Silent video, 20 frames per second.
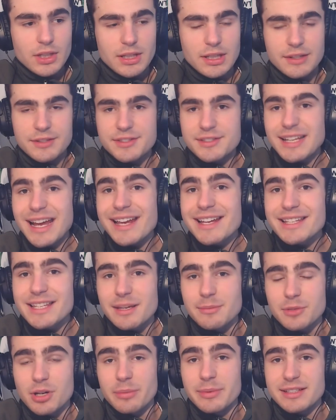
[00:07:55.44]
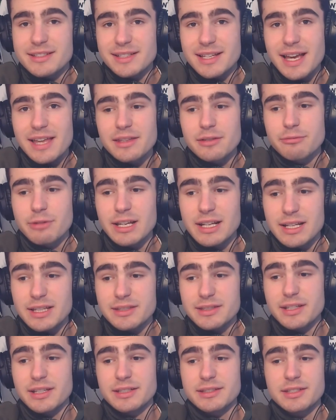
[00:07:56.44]
stadium coming together really
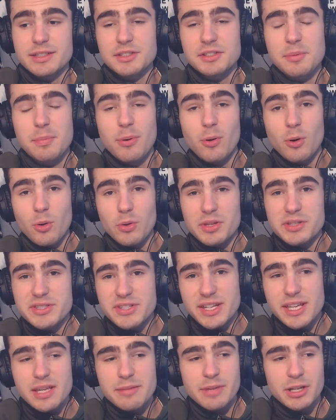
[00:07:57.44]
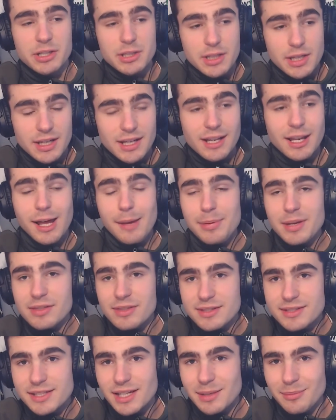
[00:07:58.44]
to support the team and
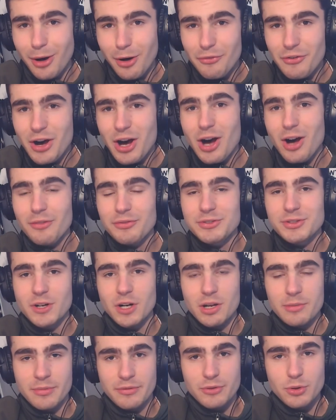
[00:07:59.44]
clapping the team off at half time. Of